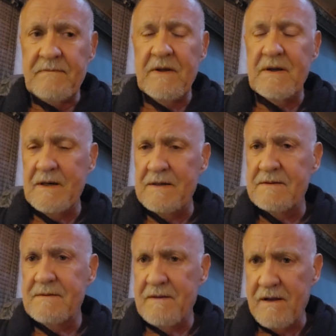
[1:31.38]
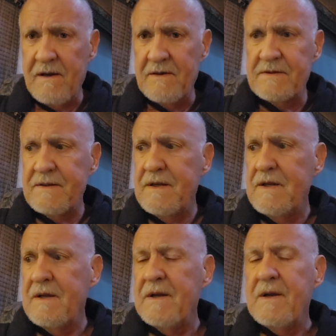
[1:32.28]
gun laws.
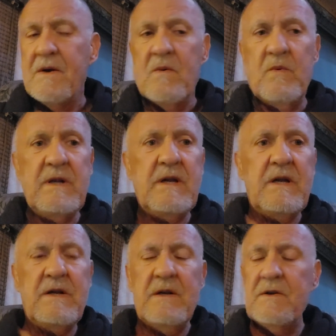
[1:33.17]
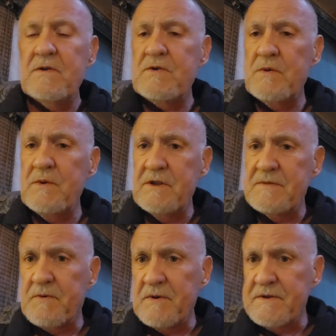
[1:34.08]
We need shooting
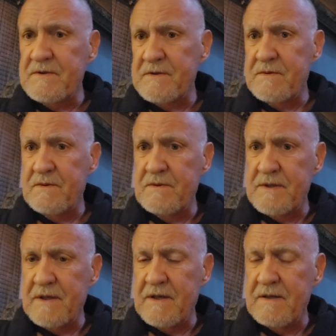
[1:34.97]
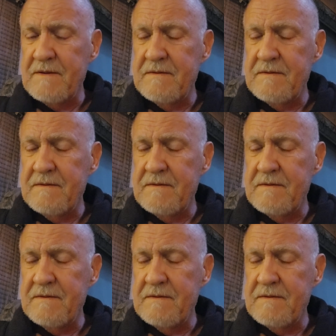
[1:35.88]
sports in schools again.